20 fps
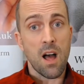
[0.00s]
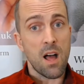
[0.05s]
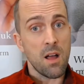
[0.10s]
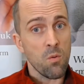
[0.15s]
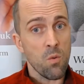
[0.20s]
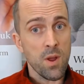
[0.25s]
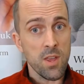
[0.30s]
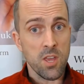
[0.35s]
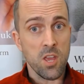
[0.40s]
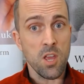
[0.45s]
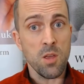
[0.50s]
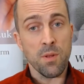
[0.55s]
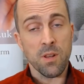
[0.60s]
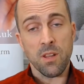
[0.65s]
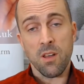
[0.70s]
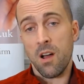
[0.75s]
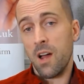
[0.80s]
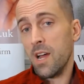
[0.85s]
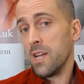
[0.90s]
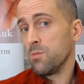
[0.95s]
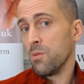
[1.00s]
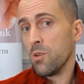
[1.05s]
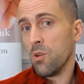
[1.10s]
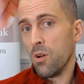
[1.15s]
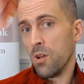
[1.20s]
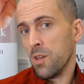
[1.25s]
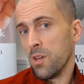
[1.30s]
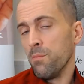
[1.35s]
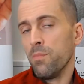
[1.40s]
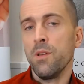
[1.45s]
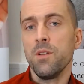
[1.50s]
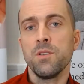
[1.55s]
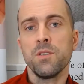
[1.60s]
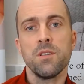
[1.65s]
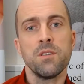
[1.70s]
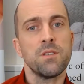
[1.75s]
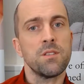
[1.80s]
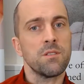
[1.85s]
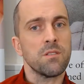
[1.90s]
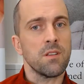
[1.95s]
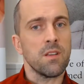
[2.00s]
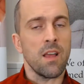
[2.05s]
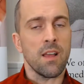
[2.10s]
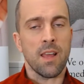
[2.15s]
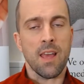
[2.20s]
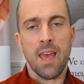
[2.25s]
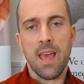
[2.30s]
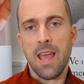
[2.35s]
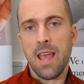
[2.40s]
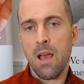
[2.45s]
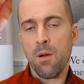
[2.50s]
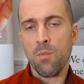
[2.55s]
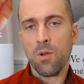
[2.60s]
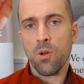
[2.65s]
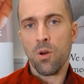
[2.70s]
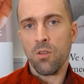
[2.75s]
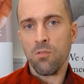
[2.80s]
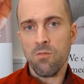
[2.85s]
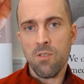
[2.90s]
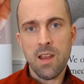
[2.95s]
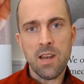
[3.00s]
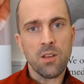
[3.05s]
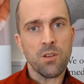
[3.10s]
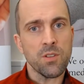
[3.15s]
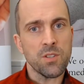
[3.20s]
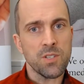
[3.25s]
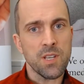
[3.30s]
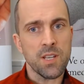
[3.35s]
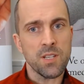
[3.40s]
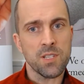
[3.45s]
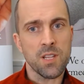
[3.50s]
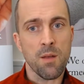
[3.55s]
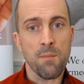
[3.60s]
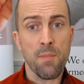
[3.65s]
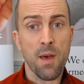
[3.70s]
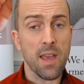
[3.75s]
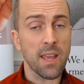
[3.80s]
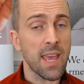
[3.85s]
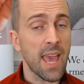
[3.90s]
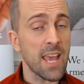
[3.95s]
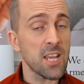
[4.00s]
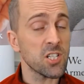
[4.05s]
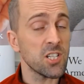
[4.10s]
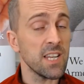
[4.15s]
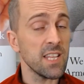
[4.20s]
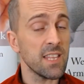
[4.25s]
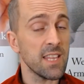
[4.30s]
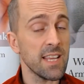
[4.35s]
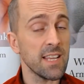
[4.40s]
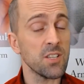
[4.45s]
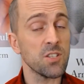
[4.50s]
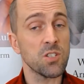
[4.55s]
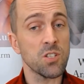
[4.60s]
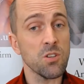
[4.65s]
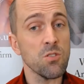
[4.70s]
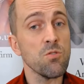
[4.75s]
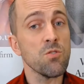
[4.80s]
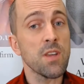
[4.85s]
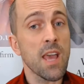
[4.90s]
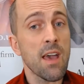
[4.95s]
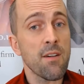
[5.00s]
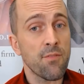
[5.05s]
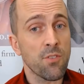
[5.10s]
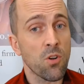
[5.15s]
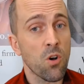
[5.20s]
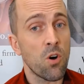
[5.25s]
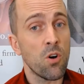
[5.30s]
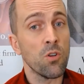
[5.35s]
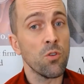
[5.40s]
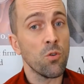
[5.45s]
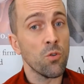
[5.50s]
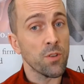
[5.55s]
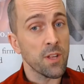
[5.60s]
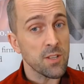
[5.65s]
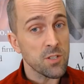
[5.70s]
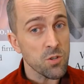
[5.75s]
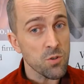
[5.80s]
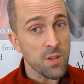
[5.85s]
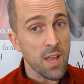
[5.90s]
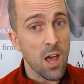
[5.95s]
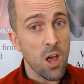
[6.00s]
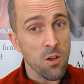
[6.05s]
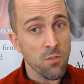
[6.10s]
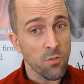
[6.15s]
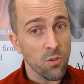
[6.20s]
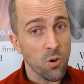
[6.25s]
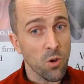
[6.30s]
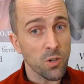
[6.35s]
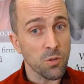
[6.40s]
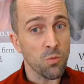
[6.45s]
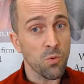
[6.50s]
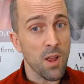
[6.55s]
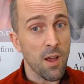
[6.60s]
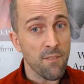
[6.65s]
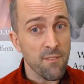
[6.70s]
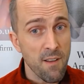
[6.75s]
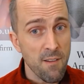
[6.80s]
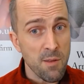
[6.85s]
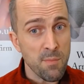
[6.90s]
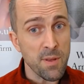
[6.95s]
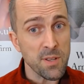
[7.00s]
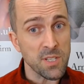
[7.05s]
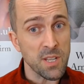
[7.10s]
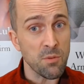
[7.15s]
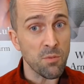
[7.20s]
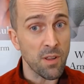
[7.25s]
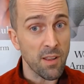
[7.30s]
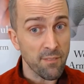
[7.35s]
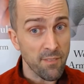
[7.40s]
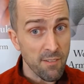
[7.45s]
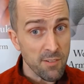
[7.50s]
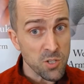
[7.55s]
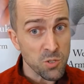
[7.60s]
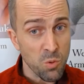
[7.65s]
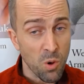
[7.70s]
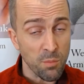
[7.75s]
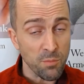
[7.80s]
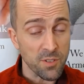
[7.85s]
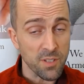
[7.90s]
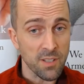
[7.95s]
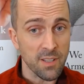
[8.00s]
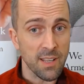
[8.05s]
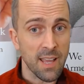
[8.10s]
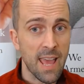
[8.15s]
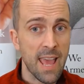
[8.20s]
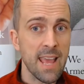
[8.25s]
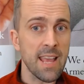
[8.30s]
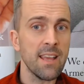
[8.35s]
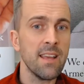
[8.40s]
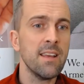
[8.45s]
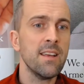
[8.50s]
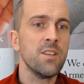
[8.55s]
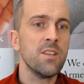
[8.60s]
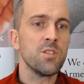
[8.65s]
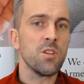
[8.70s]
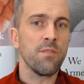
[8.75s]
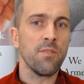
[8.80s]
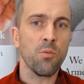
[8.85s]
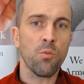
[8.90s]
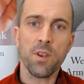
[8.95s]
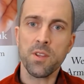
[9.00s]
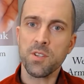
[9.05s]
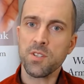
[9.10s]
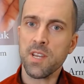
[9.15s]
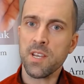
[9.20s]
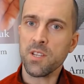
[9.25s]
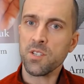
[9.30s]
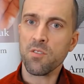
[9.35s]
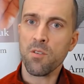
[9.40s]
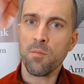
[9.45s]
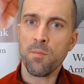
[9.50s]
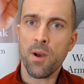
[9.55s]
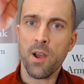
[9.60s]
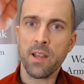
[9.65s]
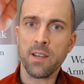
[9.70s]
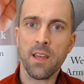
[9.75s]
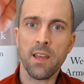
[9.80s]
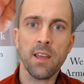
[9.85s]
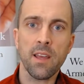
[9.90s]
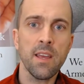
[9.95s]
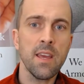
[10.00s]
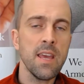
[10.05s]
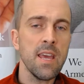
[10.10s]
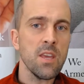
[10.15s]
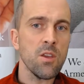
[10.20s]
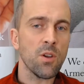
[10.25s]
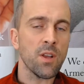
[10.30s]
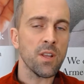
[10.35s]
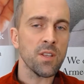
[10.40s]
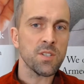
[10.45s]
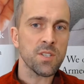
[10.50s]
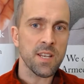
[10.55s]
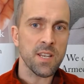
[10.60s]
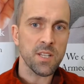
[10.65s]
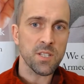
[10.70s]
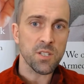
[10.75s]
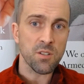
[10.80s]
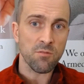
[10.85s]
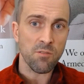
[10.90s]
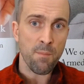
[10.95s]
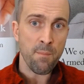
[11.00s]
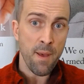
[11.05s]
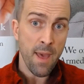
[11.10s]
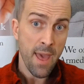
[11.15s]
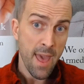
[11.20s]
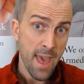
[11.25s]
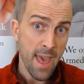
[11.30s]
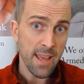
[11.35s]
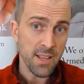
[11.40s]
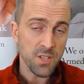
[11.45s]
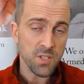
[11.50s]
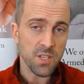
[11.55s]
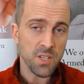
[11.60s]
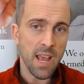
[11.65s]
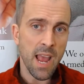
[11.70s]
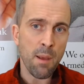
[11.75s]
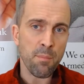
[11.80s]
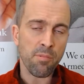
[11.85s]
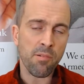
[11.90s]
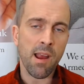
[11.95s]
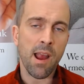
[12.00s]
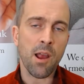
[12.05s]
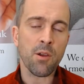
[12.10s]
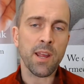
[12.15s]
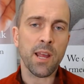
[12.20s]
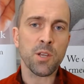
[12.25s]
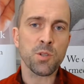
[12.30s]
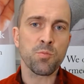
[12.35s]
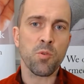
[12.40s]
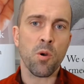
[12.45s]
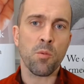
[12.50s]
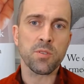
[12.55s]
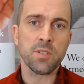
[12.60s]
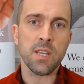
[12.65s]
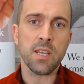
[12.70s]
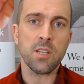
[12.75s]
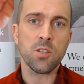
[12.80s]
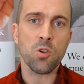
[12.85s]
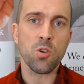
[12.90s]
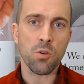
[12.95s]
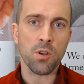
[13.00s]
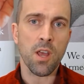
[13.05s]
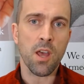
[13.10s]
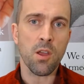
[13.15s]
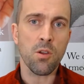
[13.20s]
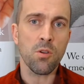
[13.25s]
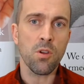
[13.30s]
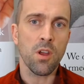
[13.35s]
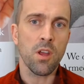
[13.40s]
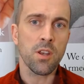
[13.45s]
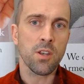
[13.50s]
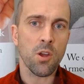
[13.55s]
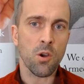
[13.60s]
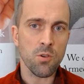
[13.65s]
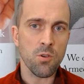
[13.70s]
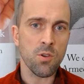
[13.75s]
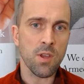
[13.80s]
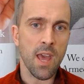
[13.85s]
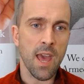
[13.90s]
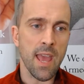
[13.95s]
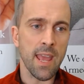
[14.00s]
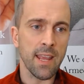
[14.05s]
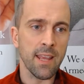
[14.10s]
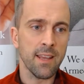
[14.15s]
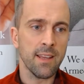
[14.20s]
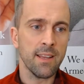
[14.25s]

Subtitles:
We're human, guys. We've got computers, okay, and we've got a really good system, but occasionally things do get forgotten or they do get overlooked. We are very busy. We get very swamped, okay? So if you want to send us a reminder, you can send it to repairs@proudhouseproperty.co.uk.